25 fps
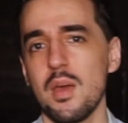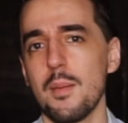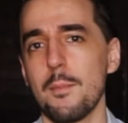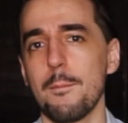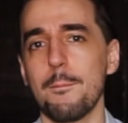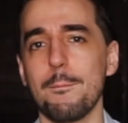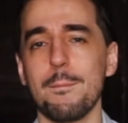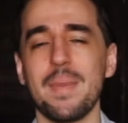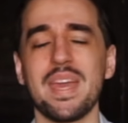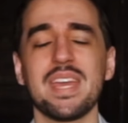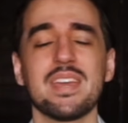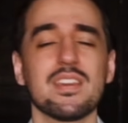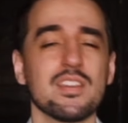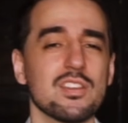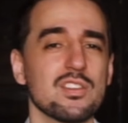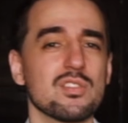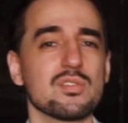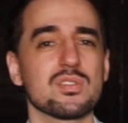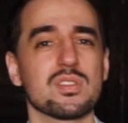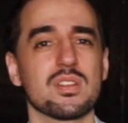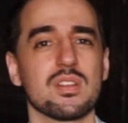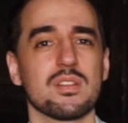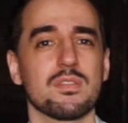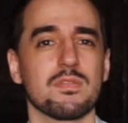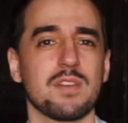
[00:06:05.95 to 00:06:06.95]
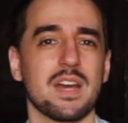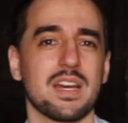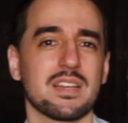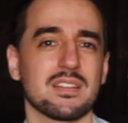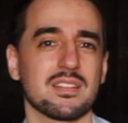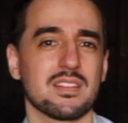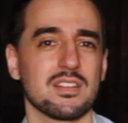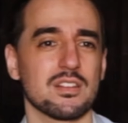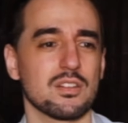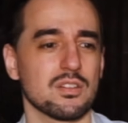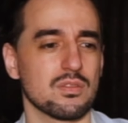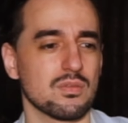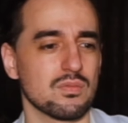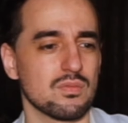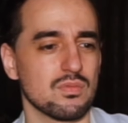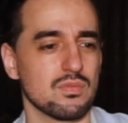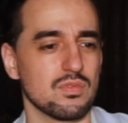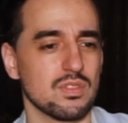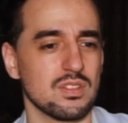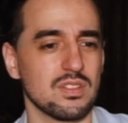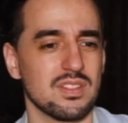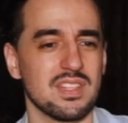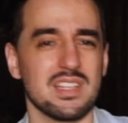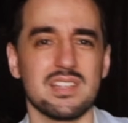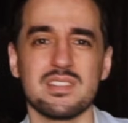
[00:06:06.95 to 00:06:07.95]
making use of the fact that
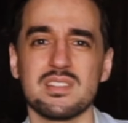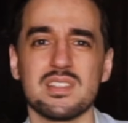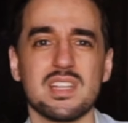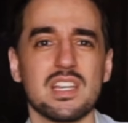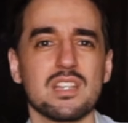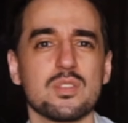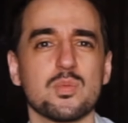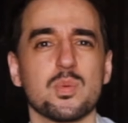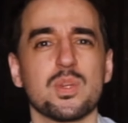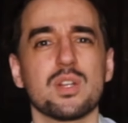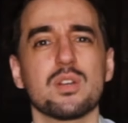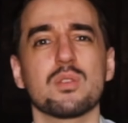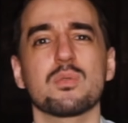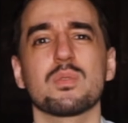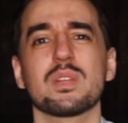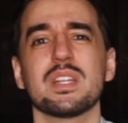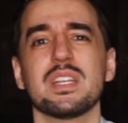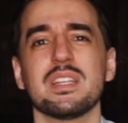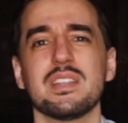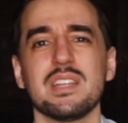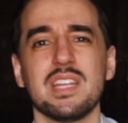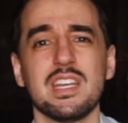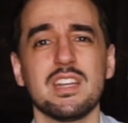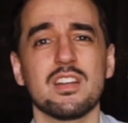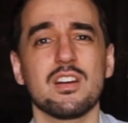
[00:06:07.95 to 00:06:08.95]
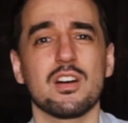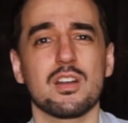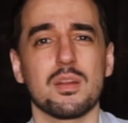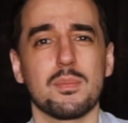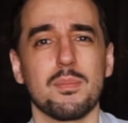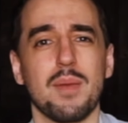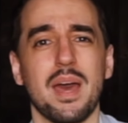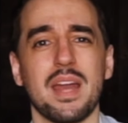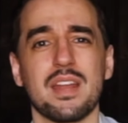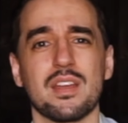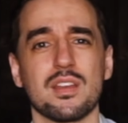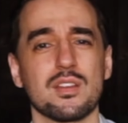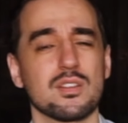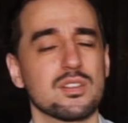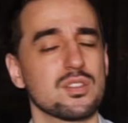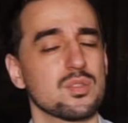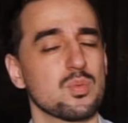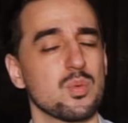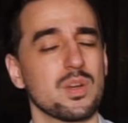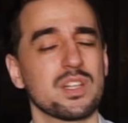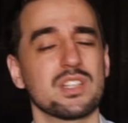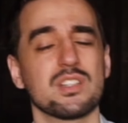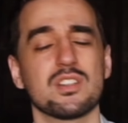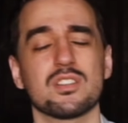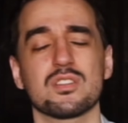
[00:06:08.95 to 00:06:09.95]
these days we don't really need automatics
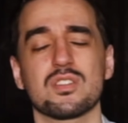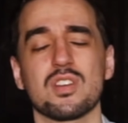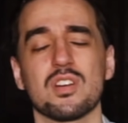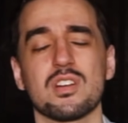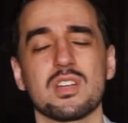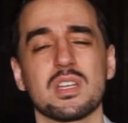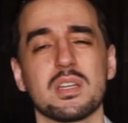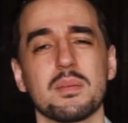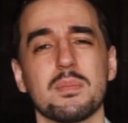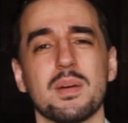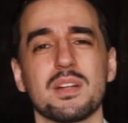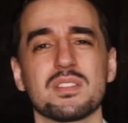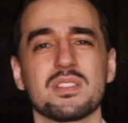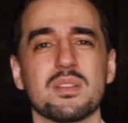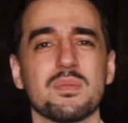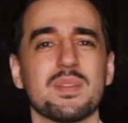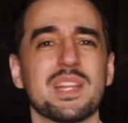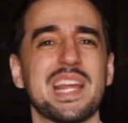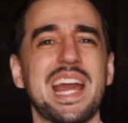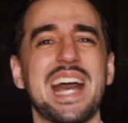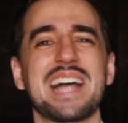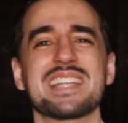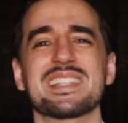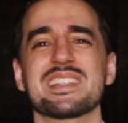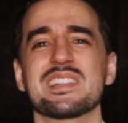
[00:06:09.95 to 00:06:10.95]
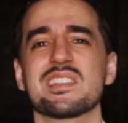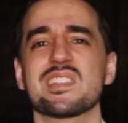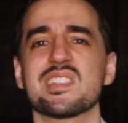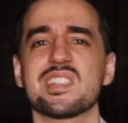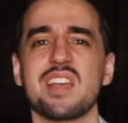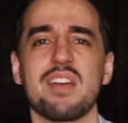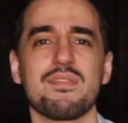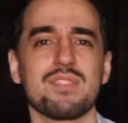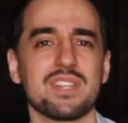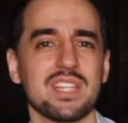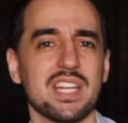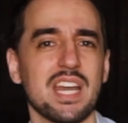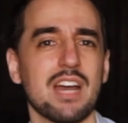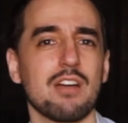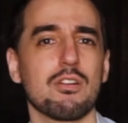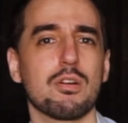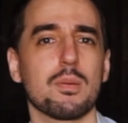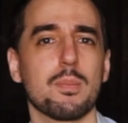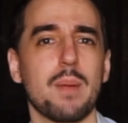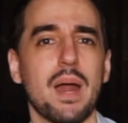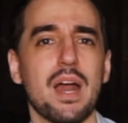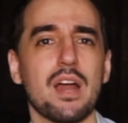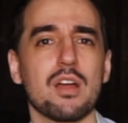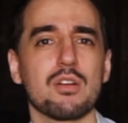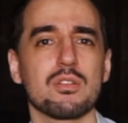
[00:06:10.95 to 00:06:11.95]
when you're talking about something that has a 70-hour
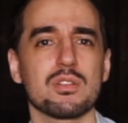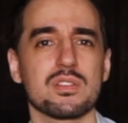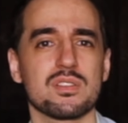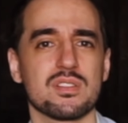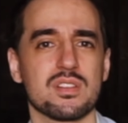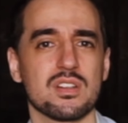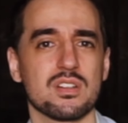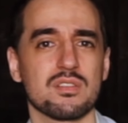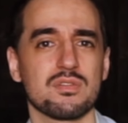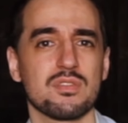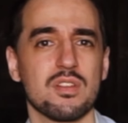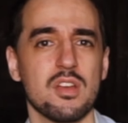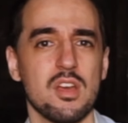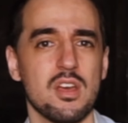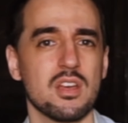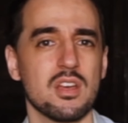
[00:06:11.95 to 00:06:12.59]
power reserve,